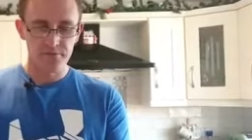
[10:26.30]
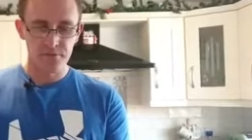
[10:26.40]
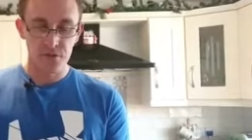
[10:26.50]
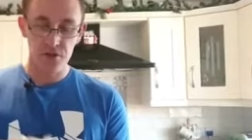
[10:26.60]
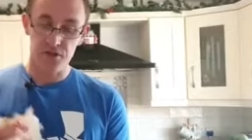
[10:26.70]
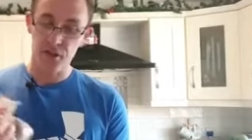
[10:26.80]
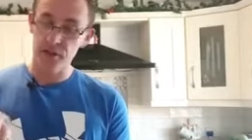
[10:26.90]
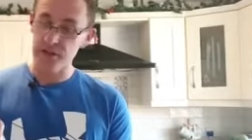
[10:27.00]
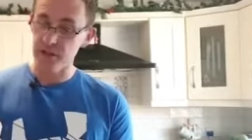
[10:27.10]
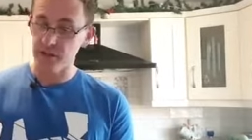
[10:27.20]
Jesus,
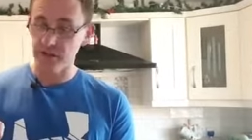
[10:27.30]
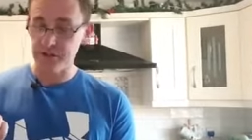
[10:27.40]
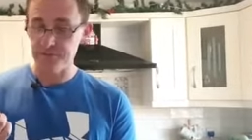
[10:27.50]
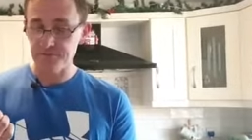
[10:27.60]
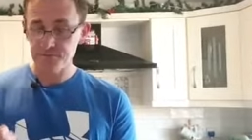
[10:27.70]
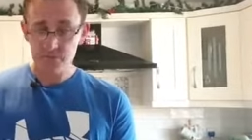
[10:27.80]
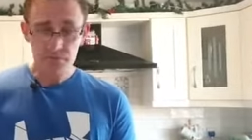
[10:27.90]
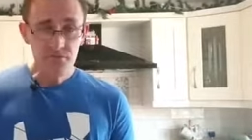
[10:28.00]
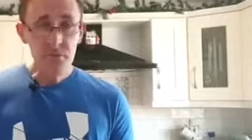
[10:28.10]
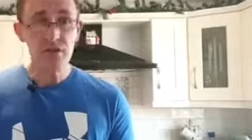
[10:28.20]
higher than I thought.
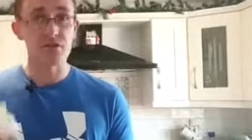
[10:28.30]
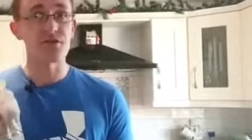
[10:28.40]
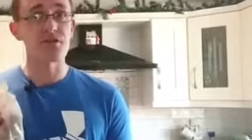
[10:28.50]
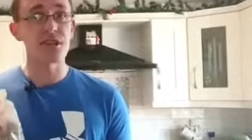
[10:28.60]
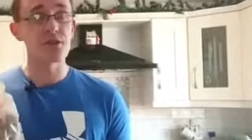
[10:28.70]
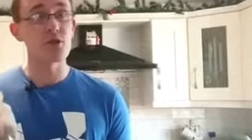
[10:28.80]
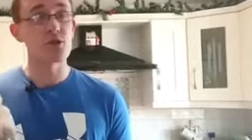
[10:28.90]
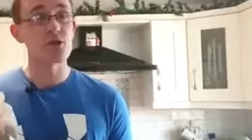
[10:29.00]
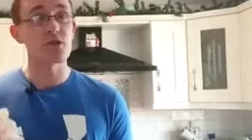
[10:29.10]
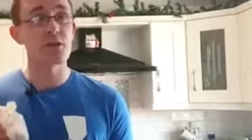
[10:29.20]
There's
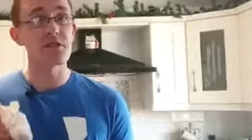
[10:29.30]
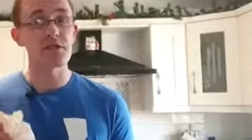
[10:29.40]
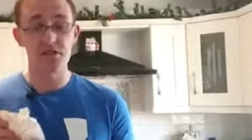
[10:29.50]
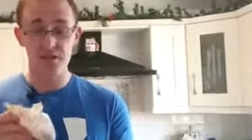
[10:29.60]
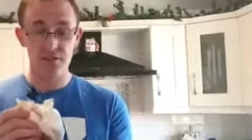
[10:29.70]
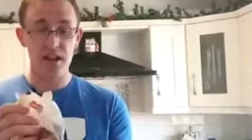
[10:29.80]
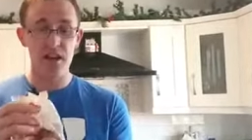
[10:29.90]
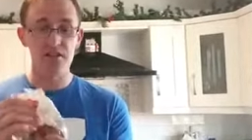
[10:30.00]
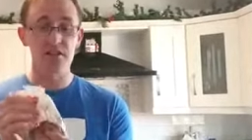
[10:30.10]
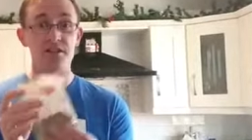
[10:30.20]
627
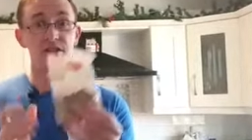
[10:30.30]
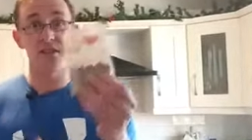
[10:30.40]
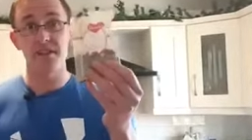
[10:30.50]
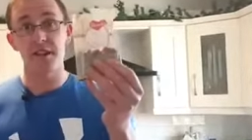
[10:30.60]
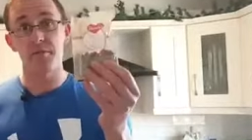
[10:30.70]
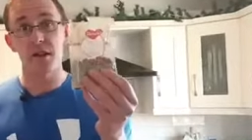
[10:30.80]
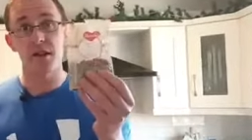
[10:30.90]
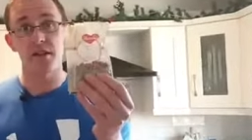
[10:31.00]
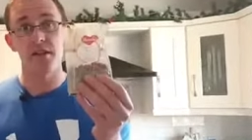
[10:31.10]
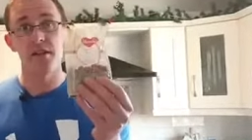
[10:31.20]
calories inside in that
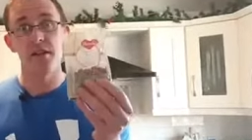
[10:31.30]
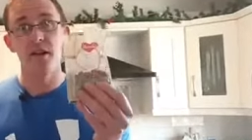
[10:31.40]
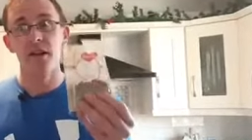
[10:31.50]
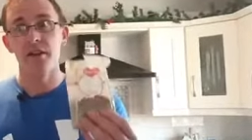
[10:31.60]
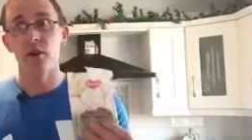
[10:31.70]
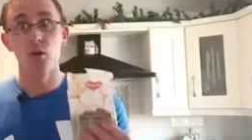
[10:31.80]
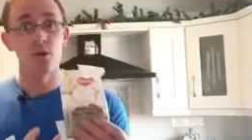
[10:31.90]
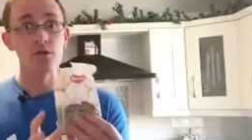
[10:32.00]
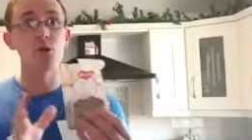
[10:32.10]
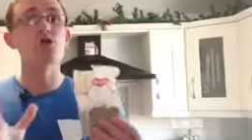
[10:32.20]
bag.
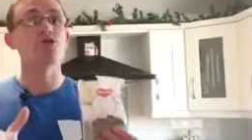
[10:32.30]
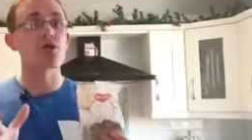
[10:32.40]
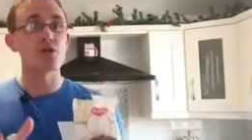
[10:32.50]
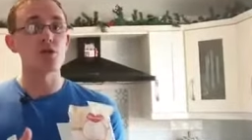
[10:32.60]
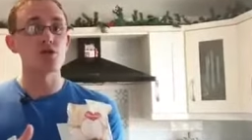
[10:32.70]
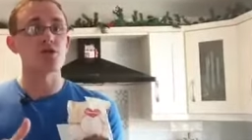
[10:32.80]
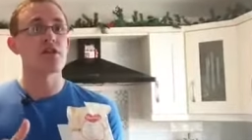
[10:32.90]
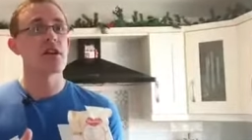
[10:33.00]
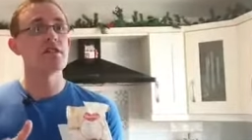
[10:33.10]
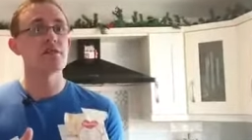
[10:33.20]
Now, nuts are good, they're
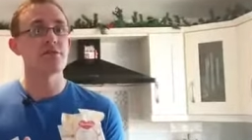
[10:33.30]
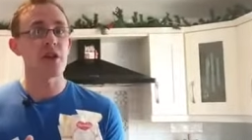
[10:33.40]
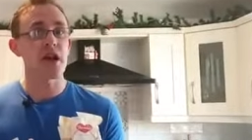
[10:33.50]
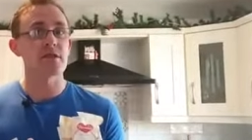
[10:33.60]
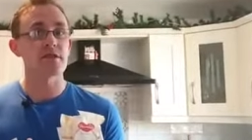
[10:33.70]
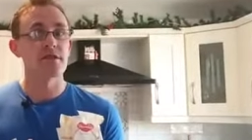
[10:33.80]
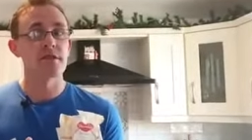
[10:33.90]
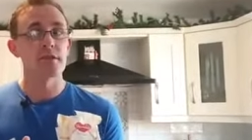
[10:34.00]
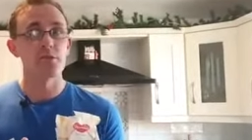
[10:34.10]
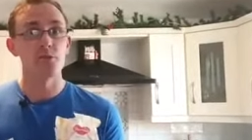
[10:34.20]
a healthy fat,
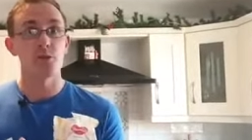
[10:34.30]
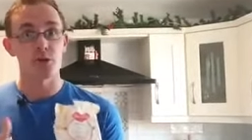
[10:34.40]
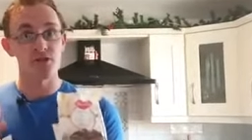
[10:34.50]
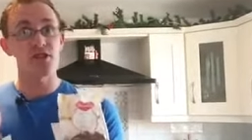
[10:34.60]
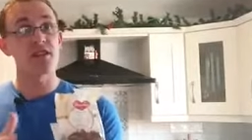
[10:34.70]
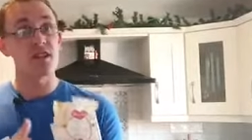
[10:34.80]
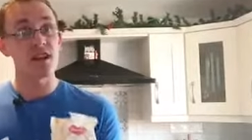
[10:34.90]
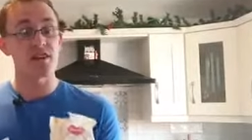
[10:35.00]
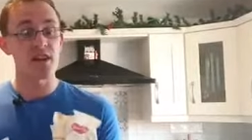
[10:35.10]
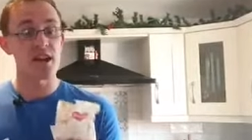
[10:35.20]
but it's still a
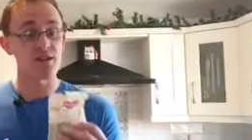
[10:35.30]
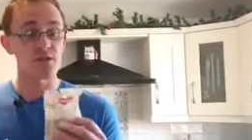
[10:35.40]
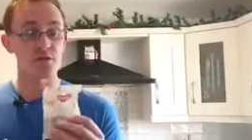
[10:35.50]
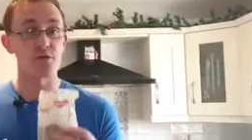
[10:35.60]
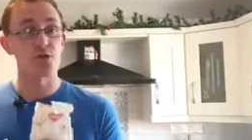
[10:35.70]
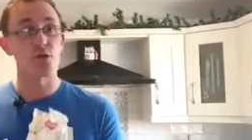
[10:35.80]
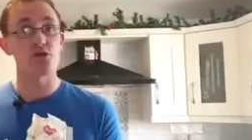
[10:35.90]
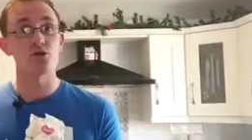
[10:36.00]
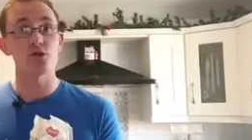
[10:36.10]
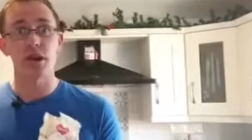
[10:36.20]
lot of calories if you were to go
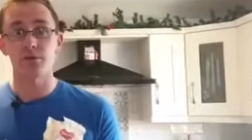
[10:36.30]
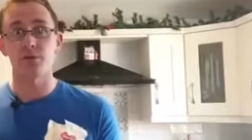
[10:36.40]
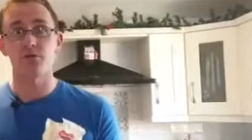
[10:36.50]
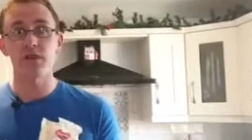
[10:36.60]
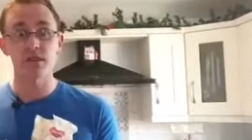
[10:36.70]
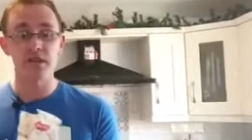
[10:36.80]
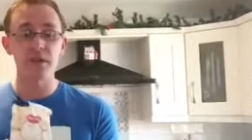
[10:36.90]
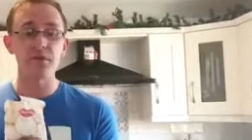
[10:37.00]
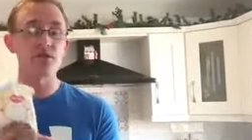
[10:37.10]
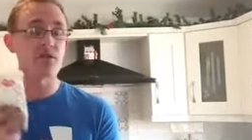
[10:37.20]
through that without thinking. That'd be